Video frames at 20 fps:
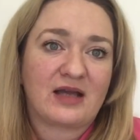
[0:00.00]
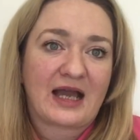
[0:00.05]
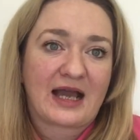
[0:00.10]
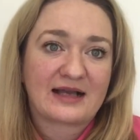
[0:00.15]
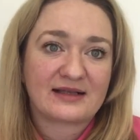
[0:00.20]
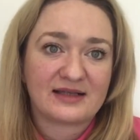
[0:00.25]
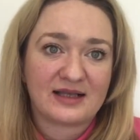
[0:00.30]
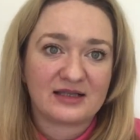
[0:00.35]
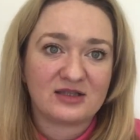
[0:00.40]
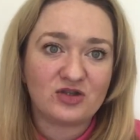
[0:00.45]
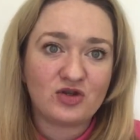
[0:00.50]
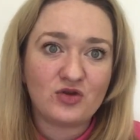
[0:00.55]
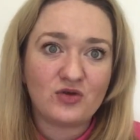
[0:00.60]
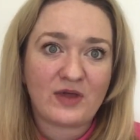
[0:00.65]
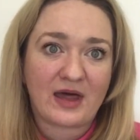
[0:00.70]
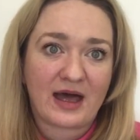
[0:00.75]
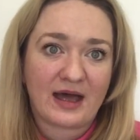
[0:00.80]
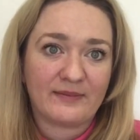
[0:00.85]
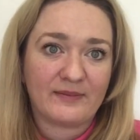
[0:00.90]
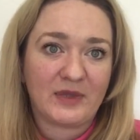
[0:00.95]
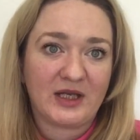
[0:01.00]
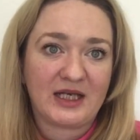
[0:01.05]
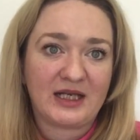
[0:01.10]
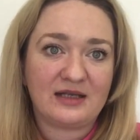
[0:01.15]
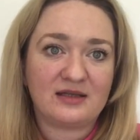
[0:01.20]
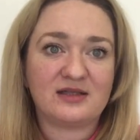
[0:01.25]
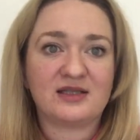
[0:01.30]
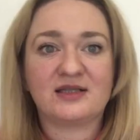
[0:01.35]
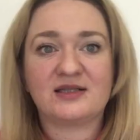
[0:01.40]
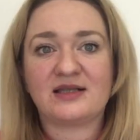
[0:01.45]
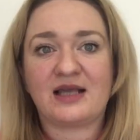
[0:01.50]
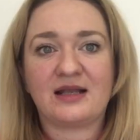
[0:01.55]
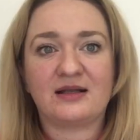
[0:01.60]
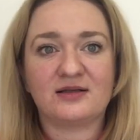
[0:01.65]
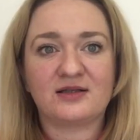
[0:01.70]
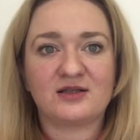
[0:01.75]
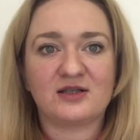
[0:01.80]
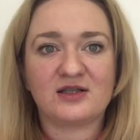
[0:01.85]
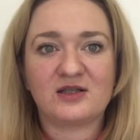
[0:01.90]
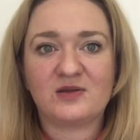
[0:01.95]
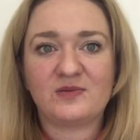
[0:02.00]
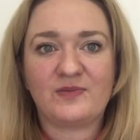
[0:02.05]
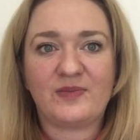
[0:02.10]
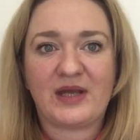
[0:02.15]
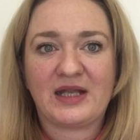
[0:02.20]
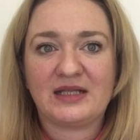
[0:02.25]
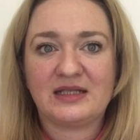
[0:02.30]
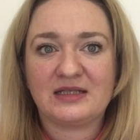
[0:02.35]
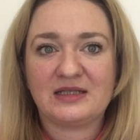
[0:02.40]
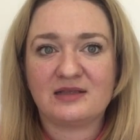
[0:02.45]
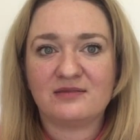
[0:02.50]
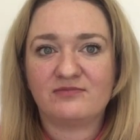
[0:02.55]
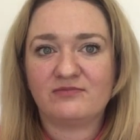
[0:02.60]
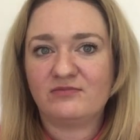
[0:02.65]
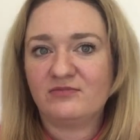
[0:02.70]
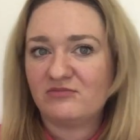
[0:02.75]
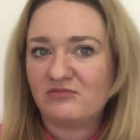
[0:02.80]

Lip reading: access to that money to set to spend